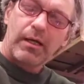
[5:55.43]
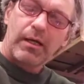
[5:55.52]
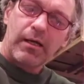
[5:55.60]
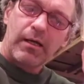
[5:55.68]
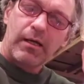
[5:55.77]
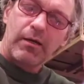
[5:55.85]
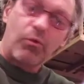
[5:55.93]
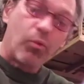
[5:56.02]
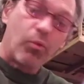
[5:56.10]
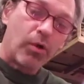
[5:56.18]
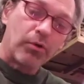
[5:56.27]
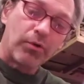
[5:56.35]
uh,
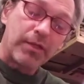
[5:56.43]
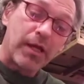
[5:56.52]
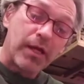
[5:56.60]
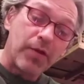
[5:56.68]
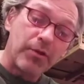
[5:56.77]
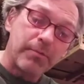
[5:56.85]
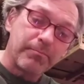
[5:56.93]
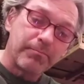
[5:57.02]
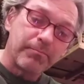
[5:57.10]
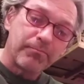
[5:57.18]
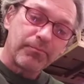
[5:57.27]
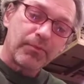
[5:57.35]
one or the other,
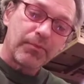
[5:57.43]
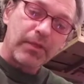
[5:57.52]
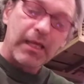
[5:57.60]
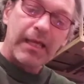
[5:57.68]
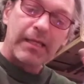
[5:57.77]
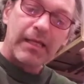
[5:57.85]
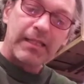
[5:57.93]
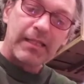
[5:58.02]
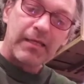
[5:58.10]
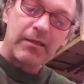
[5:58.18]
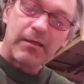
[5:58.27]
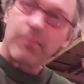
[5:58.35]
and I
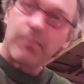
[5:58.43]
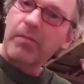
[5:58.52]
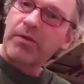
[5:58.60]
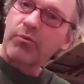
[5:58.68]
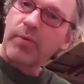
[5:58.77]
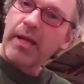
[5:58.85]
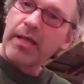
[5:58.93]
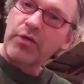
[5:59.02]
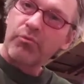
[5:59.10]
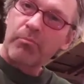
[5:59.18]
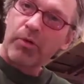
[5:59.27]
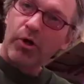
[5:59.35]
think by the
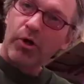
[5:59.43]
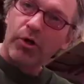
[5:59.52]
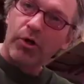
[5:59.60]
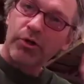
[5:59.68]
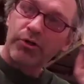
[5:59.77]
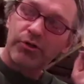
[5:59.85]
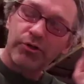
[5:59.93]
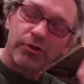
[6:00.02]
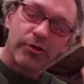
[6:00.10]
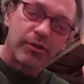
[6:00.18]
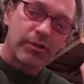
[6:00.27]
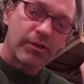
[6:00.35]
way you merge
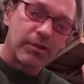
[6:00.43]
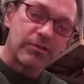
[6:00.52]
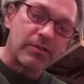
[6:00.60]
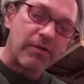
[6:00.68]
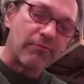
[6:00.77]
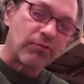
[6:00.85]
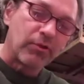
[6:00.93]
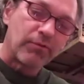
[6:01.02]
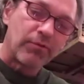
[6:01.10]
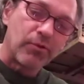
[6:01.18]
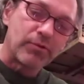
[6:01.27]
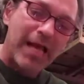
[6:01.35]
several of those